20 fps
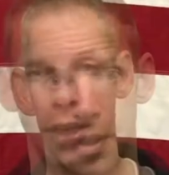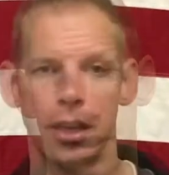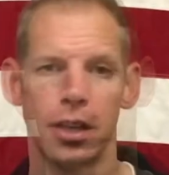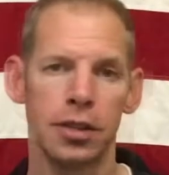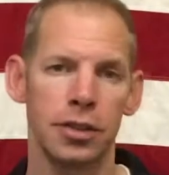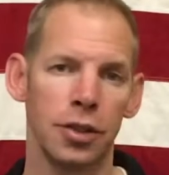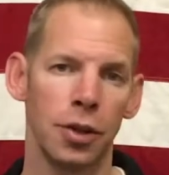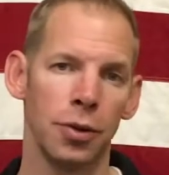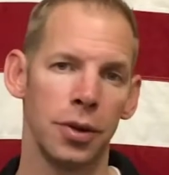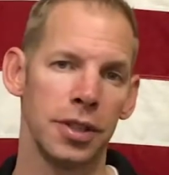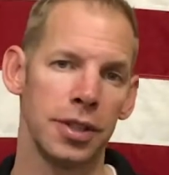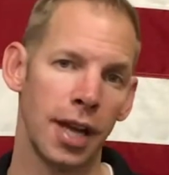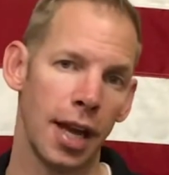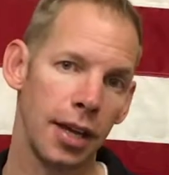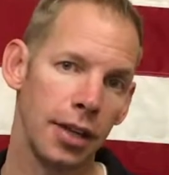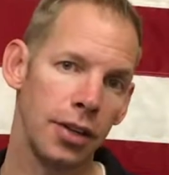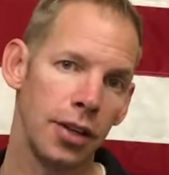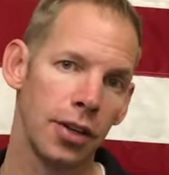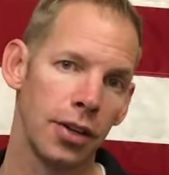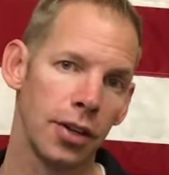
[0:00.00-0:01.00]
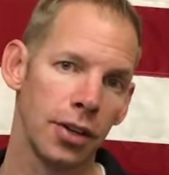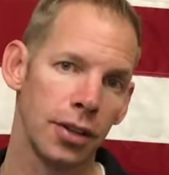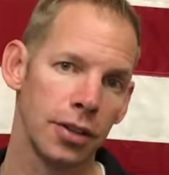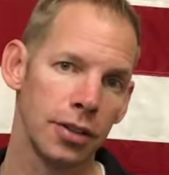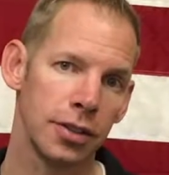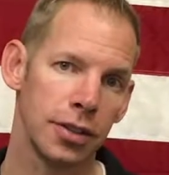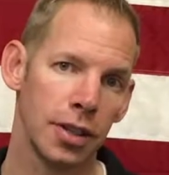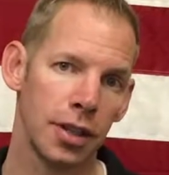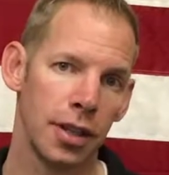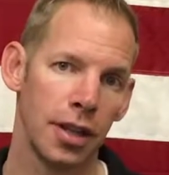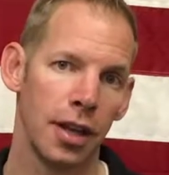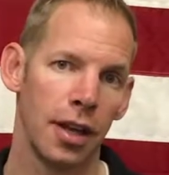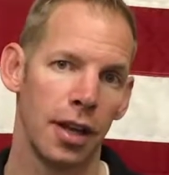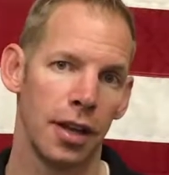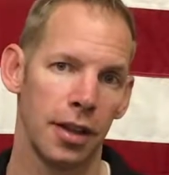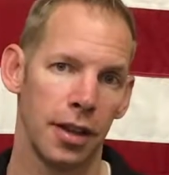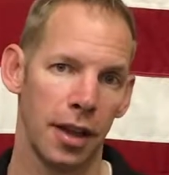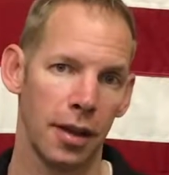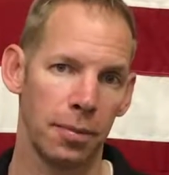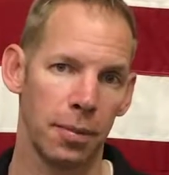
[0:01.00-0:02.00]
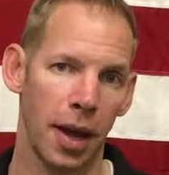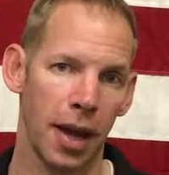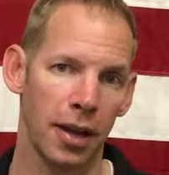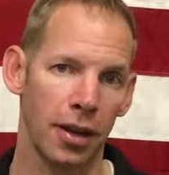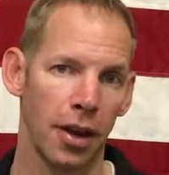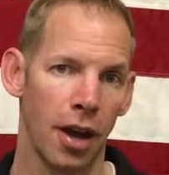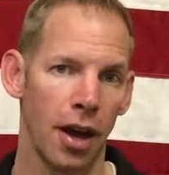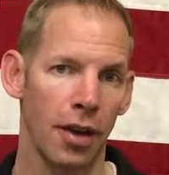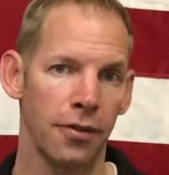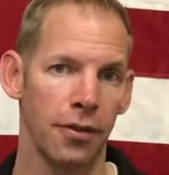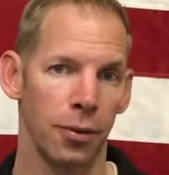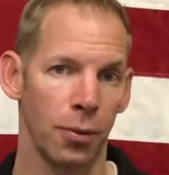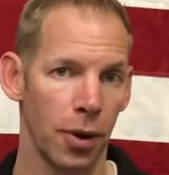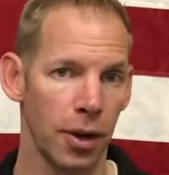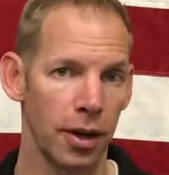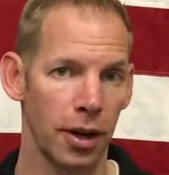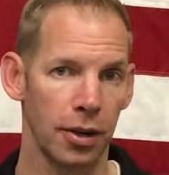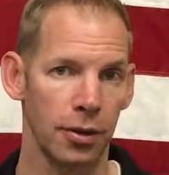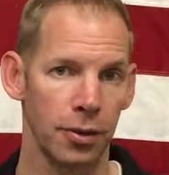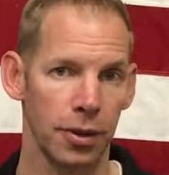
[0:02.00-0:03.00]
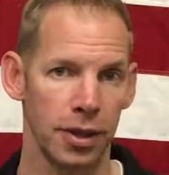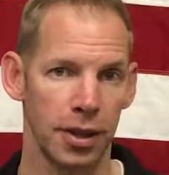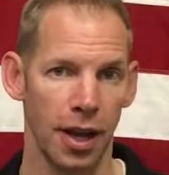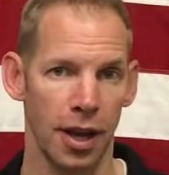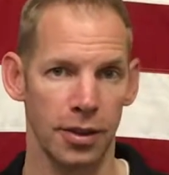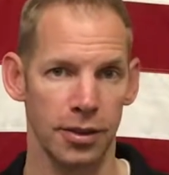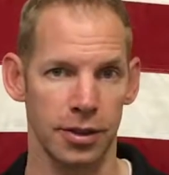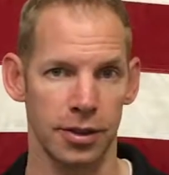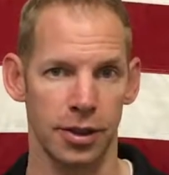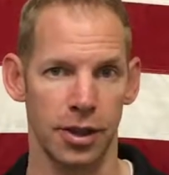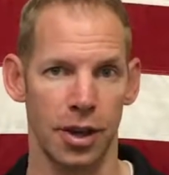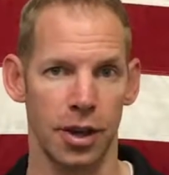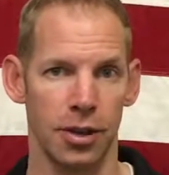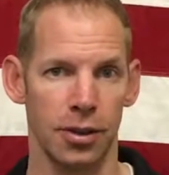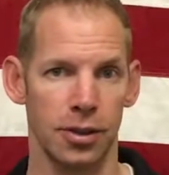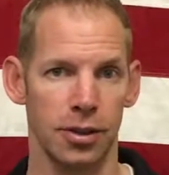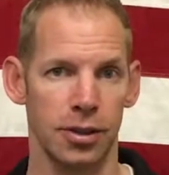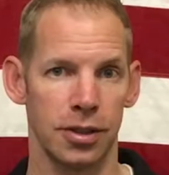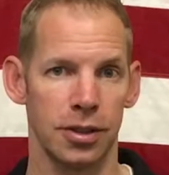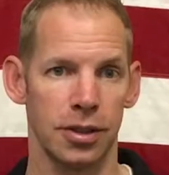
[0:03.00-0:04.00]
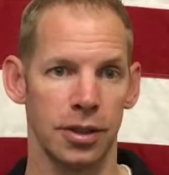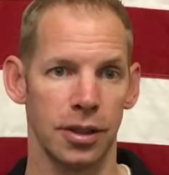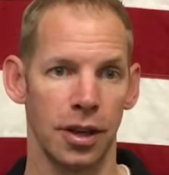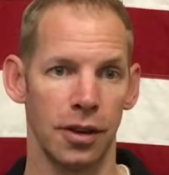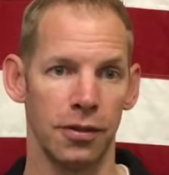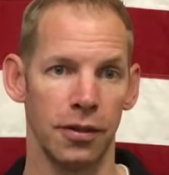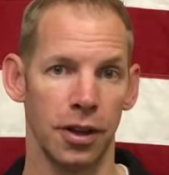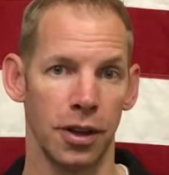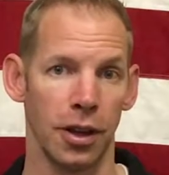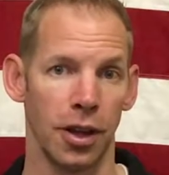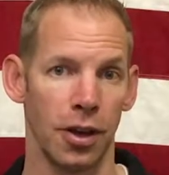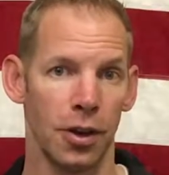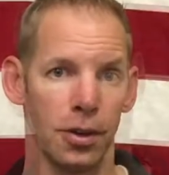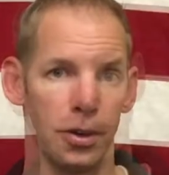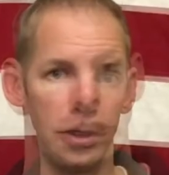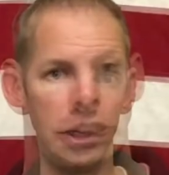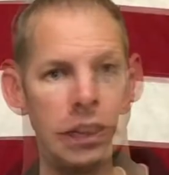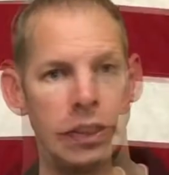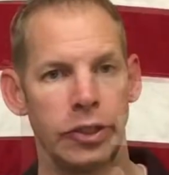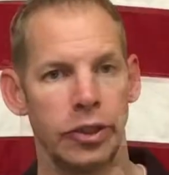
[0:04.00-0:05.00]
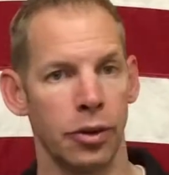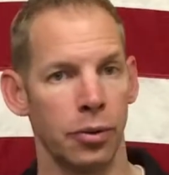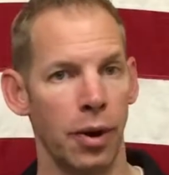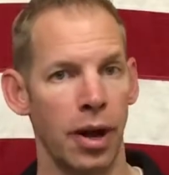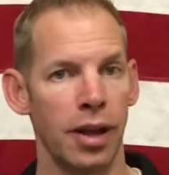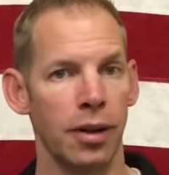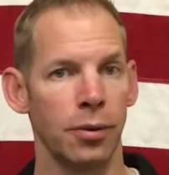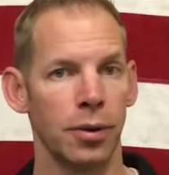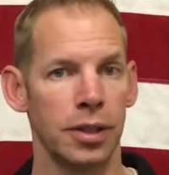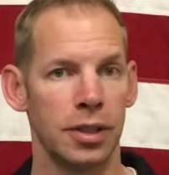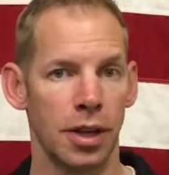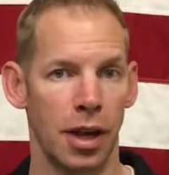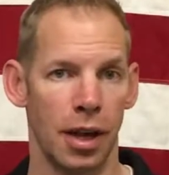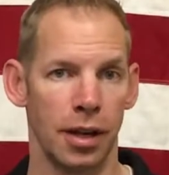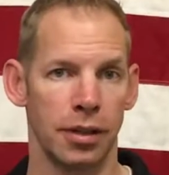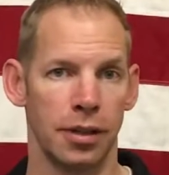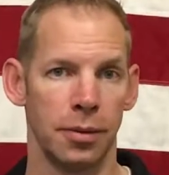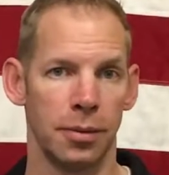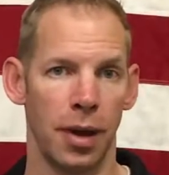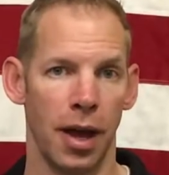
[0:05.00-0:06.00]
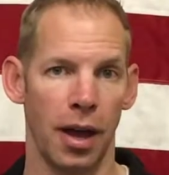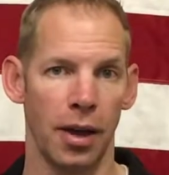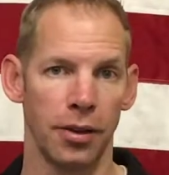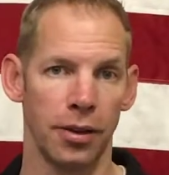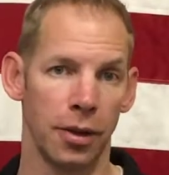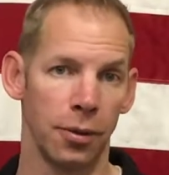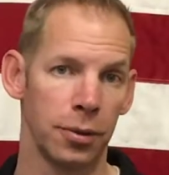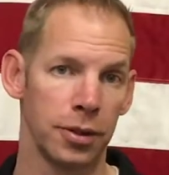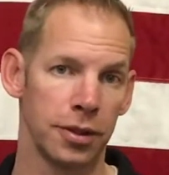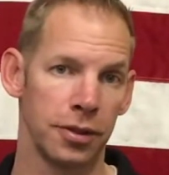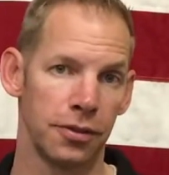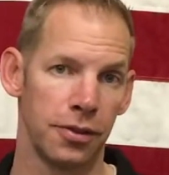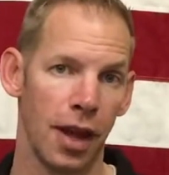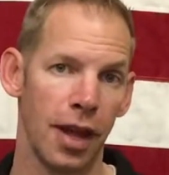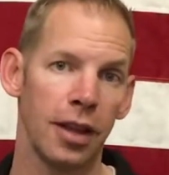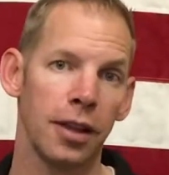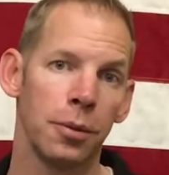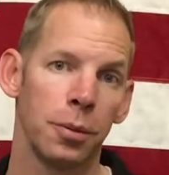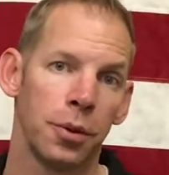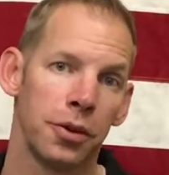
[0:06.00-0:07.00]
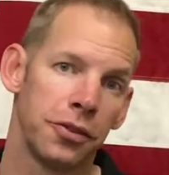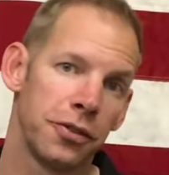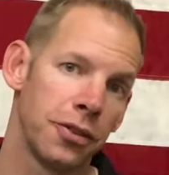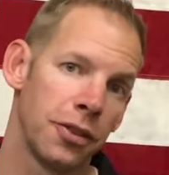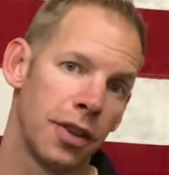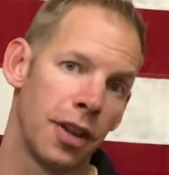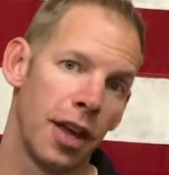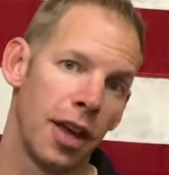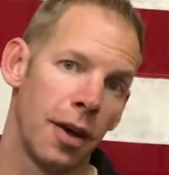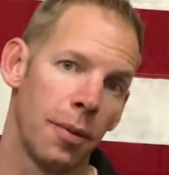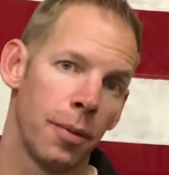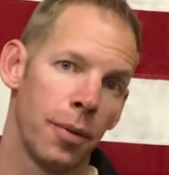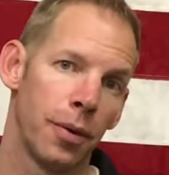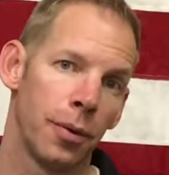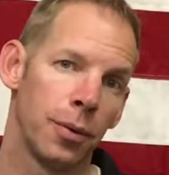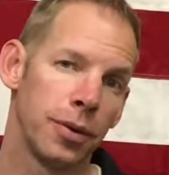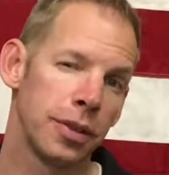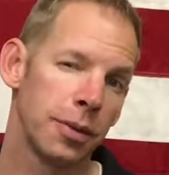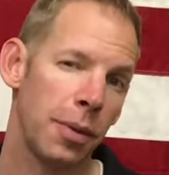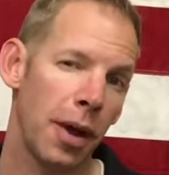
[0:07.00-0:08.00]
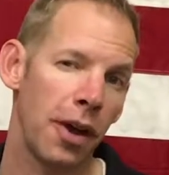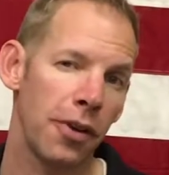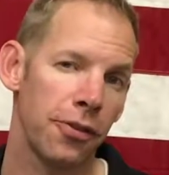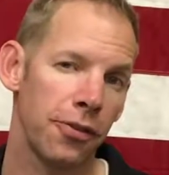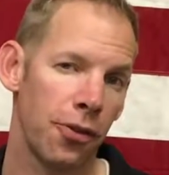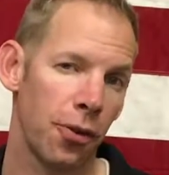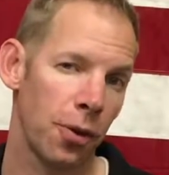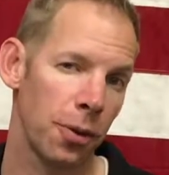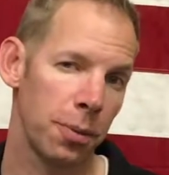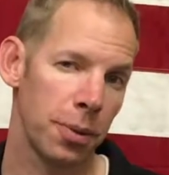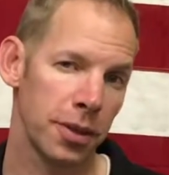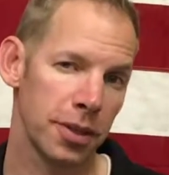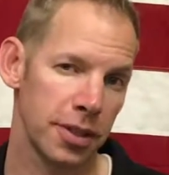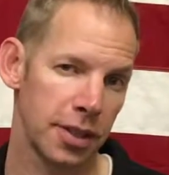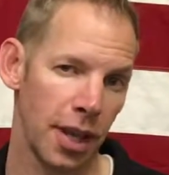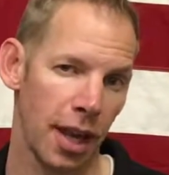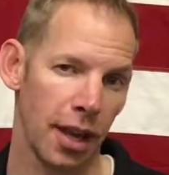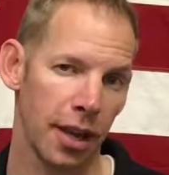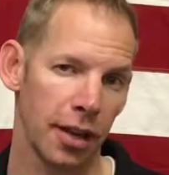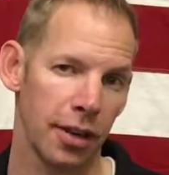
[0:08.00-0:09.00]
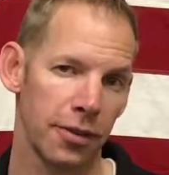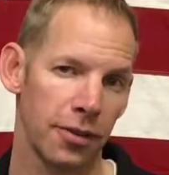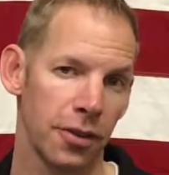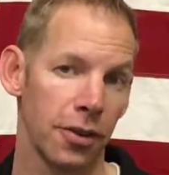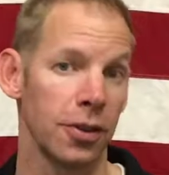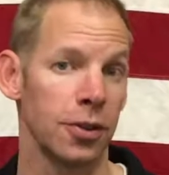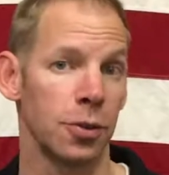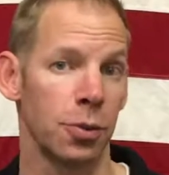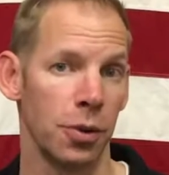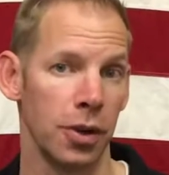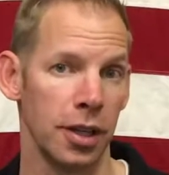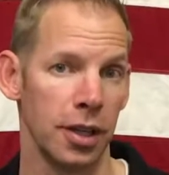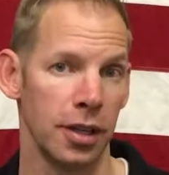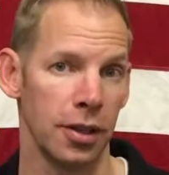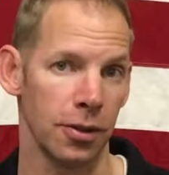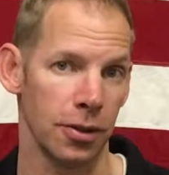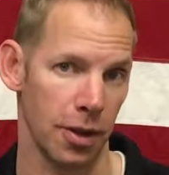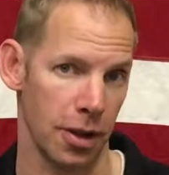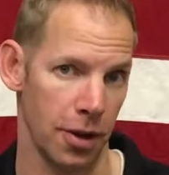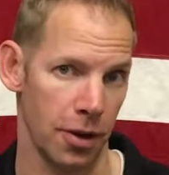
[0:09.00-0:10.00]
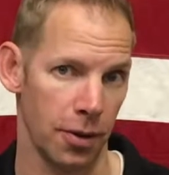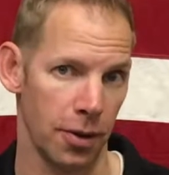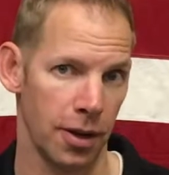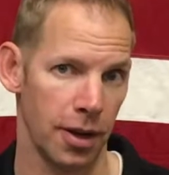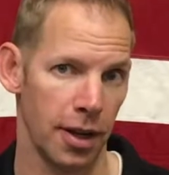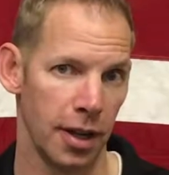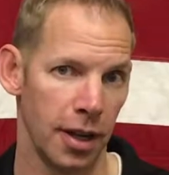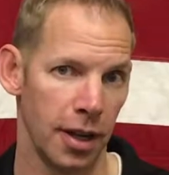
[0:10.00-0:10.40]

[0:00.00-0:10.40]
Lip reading: So in 10 years, they'd paid off $100,000 of the loan. The rate we talked about that was available for them was about 4% for a 20-year loan.